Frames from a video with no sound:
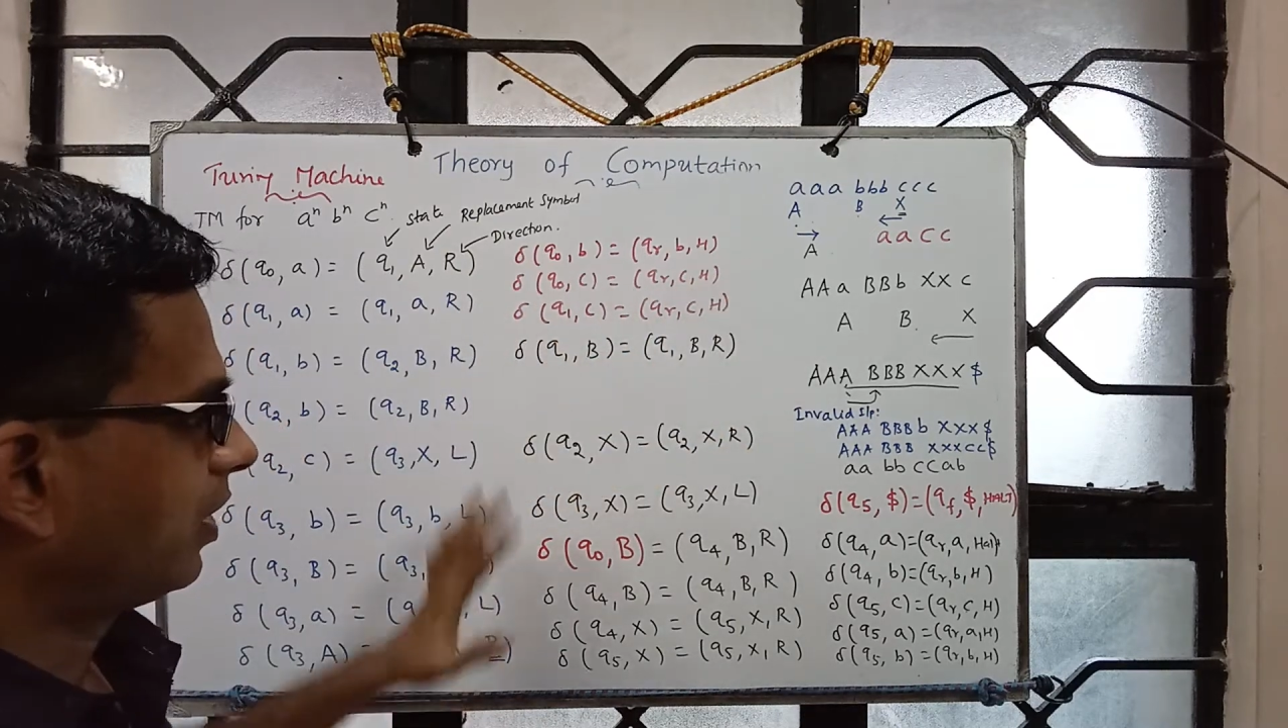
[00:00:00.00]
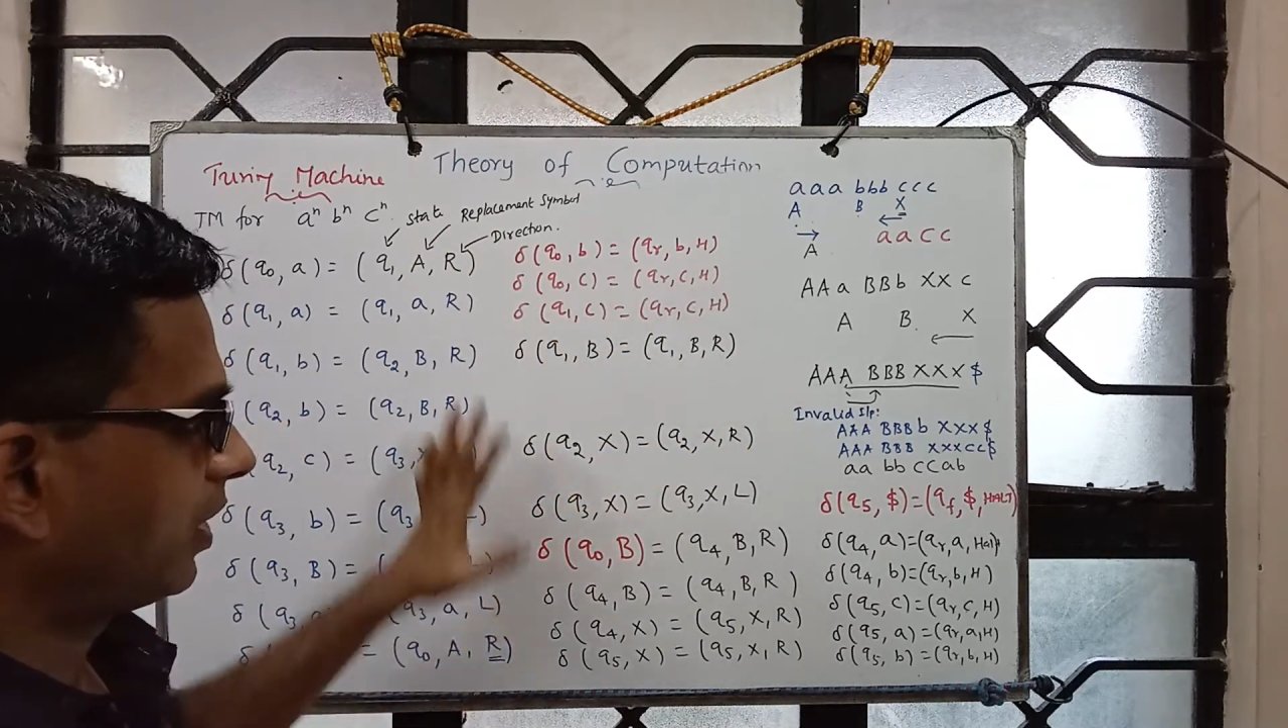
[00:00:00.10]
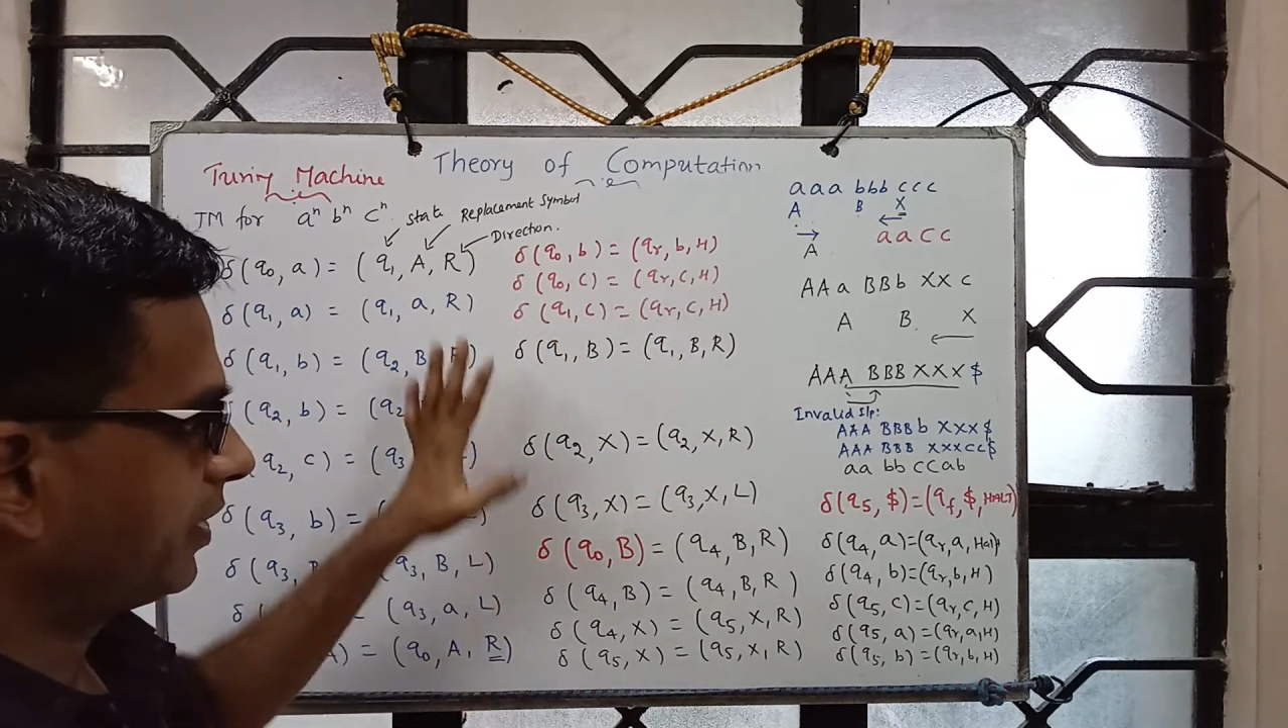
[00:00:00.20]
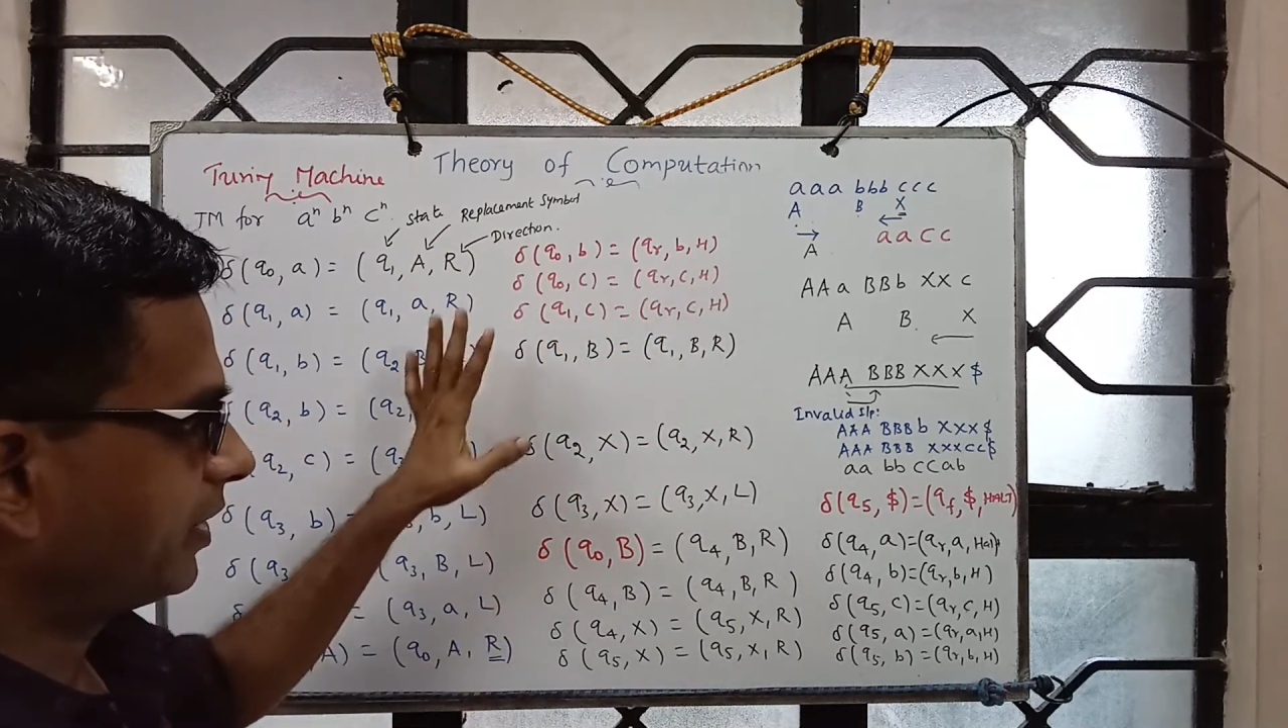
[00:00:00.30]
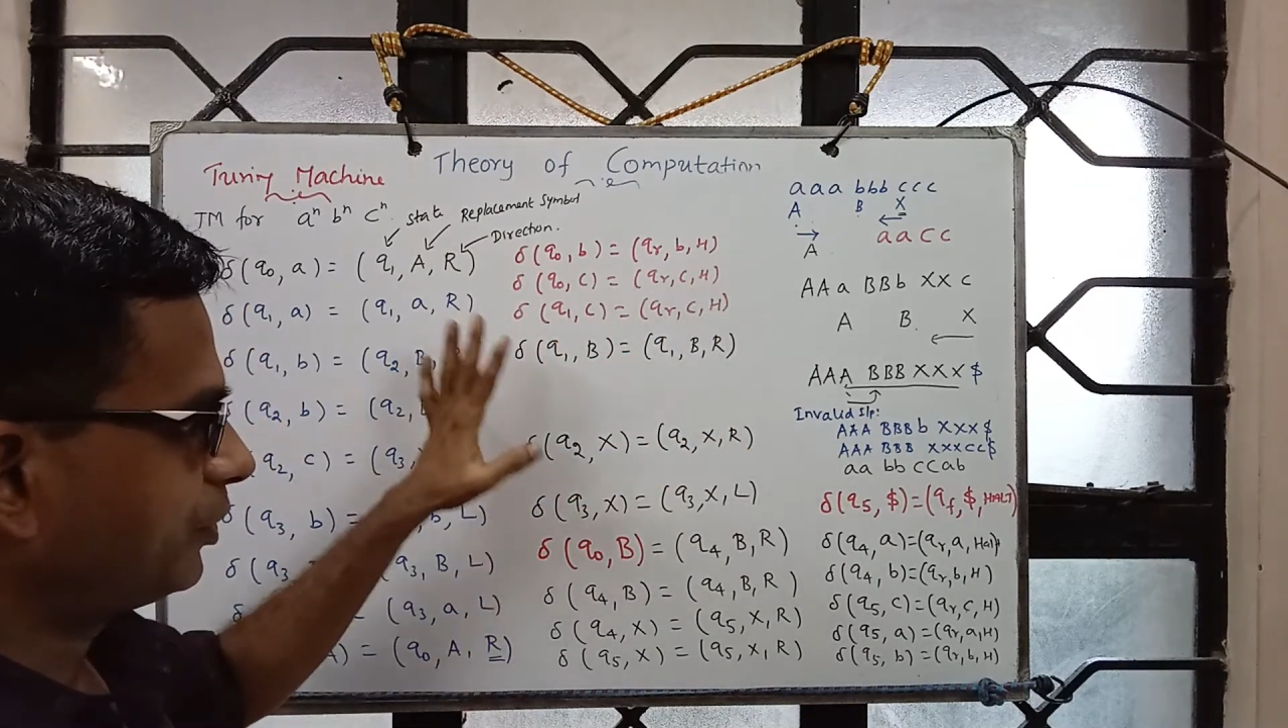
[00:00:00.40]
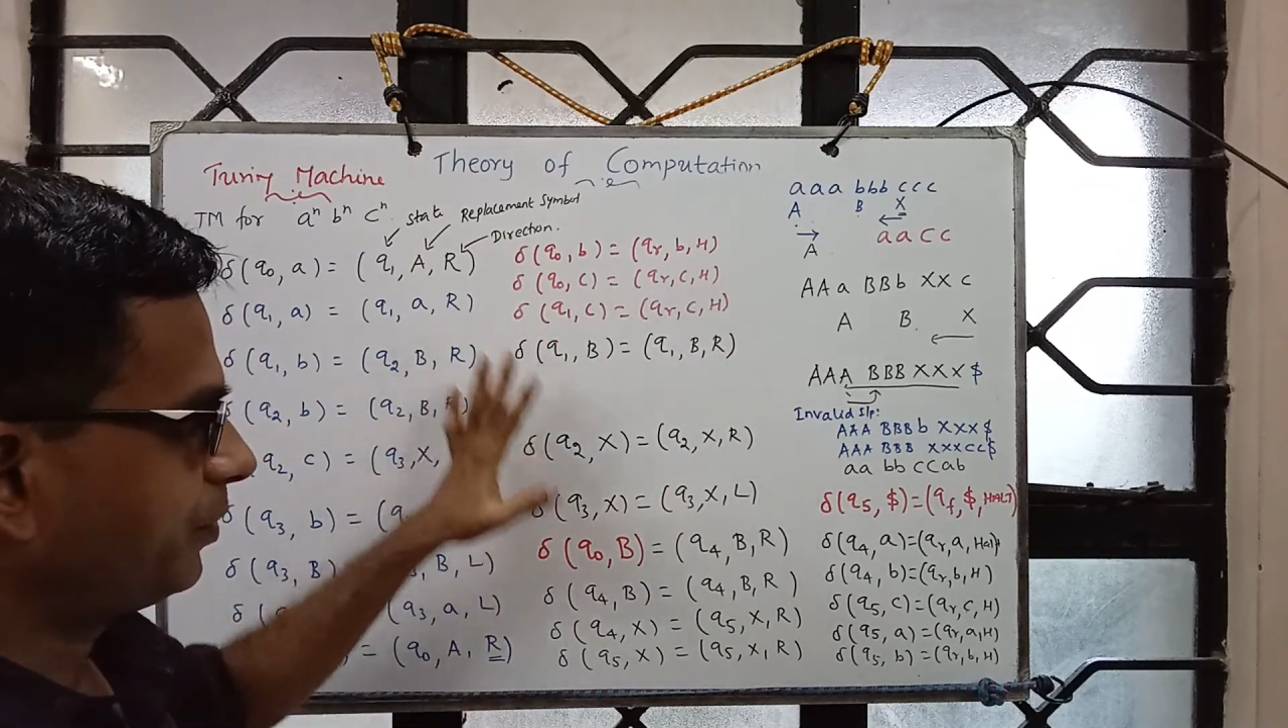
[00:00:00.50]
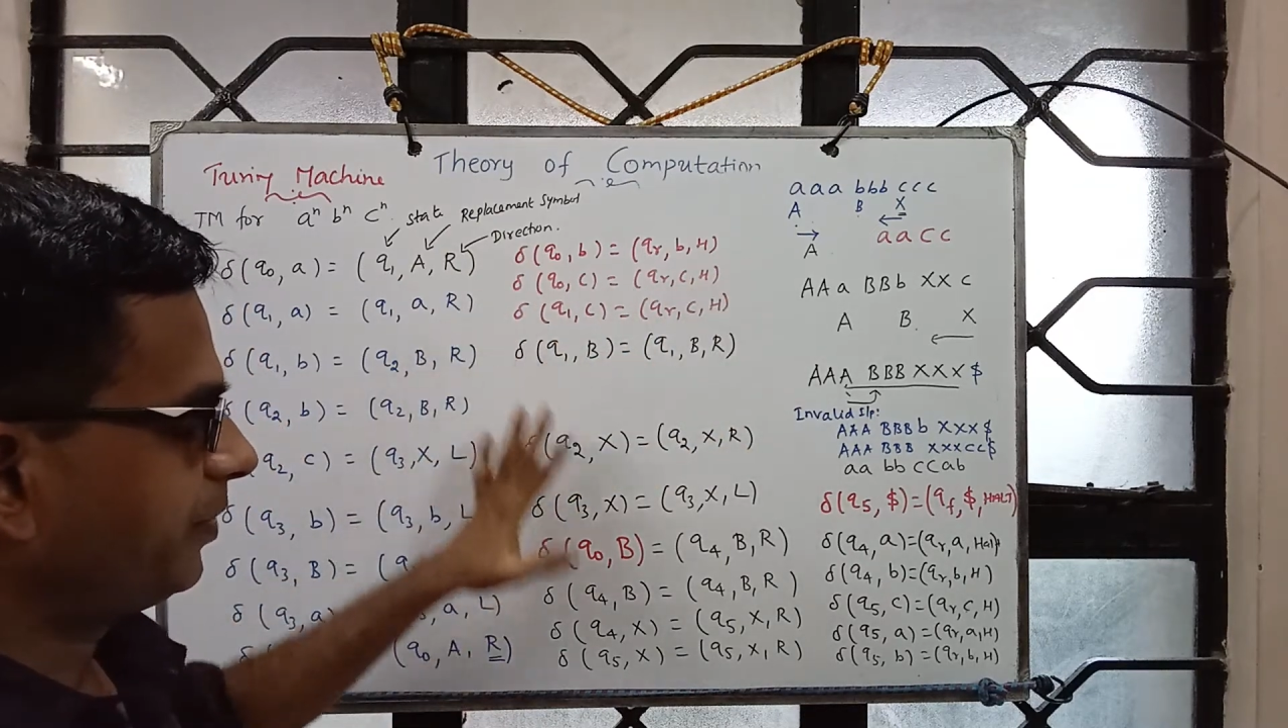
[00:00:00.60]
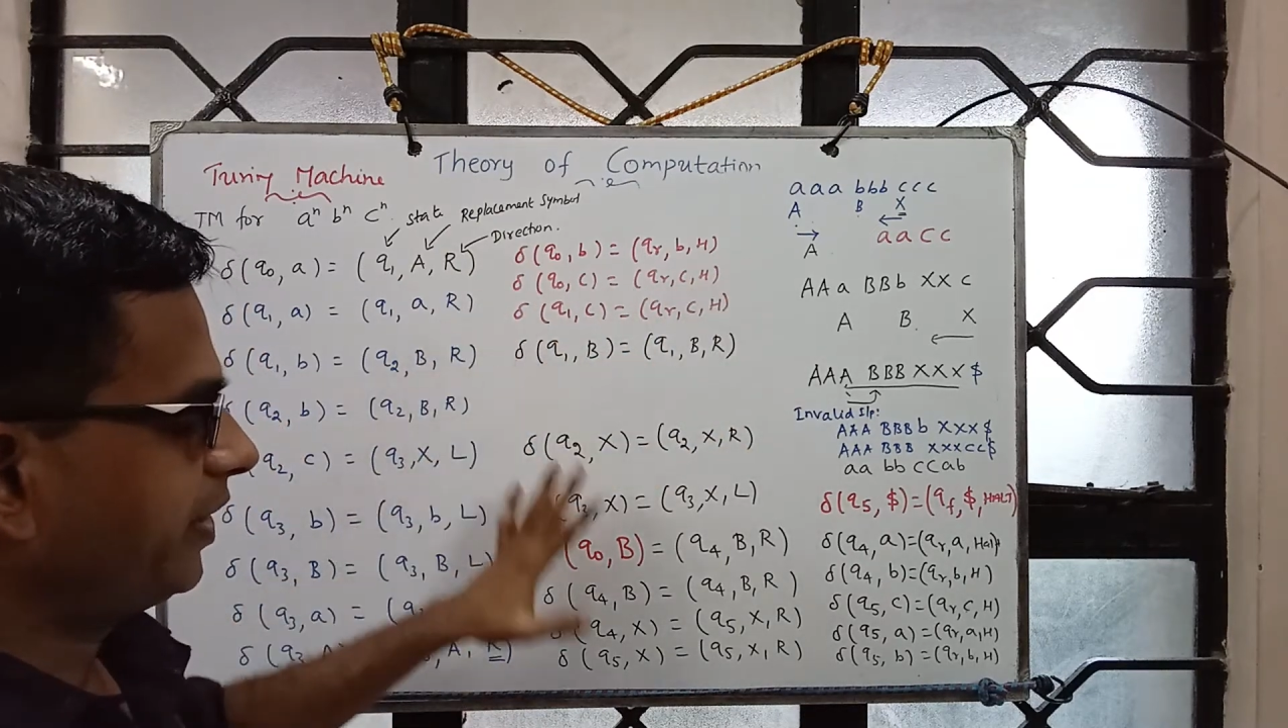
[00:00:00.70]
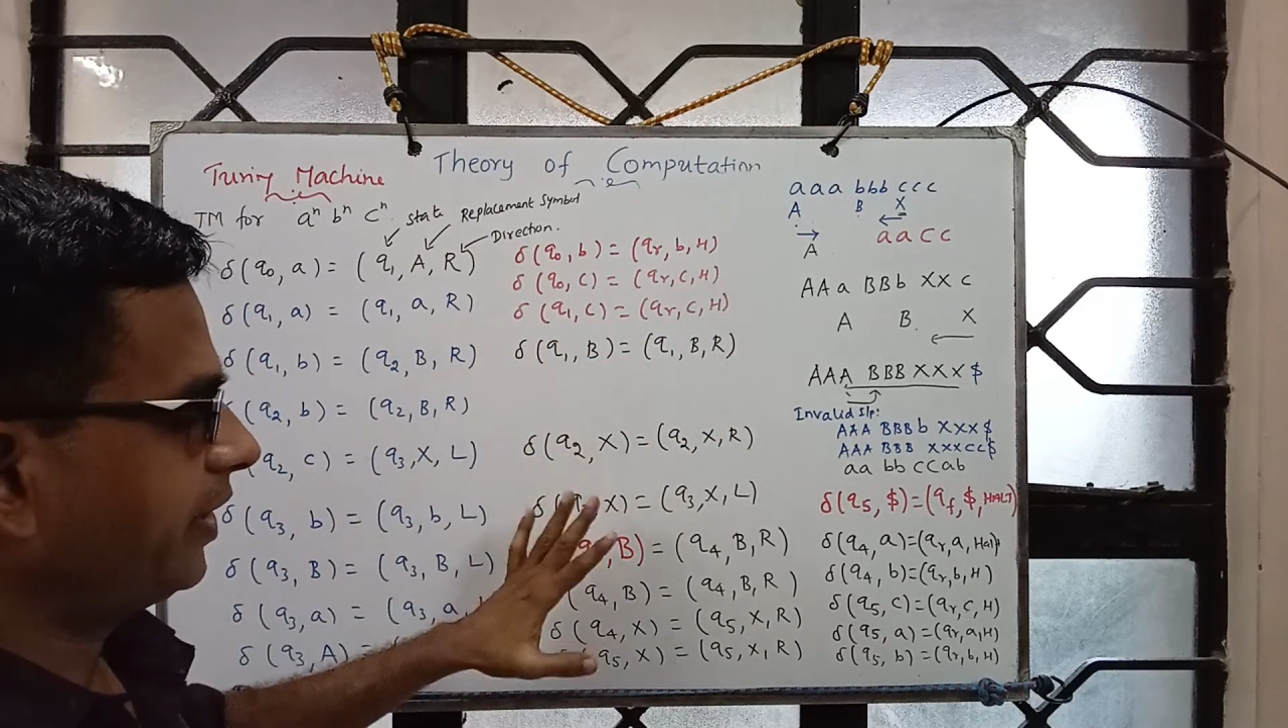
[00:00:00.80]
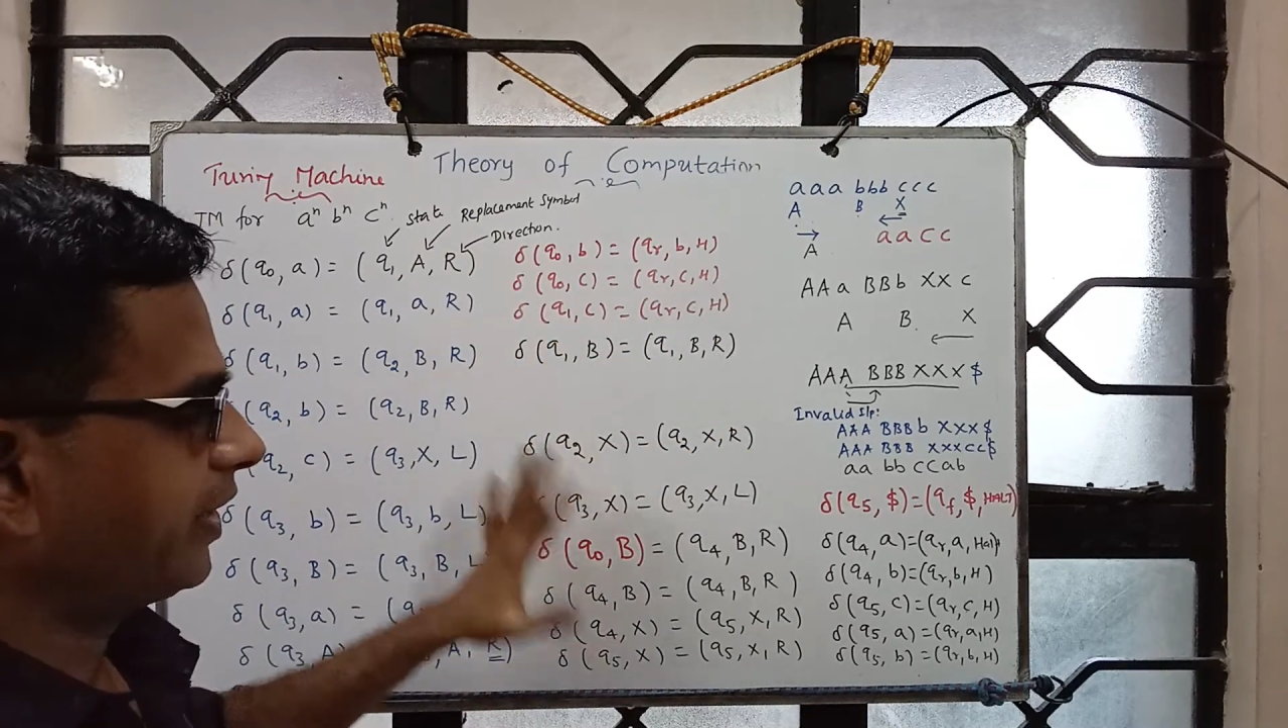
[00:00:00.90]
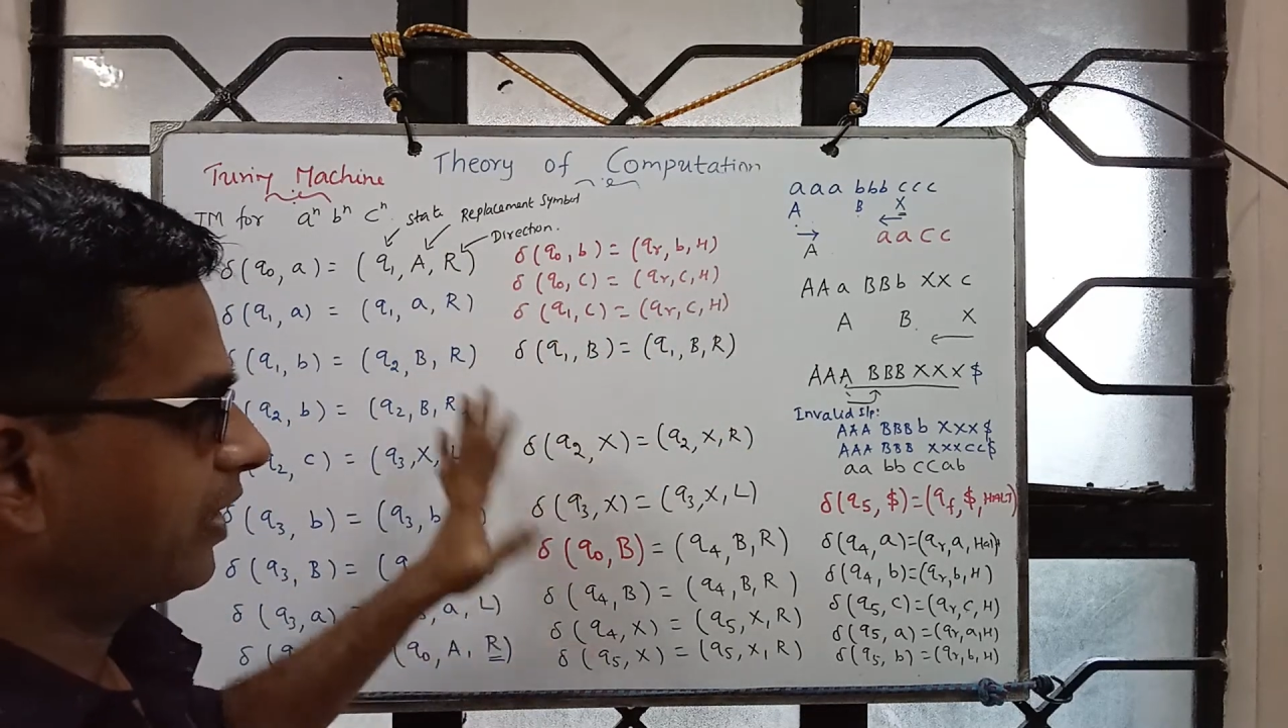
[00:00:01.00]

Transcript: all that should be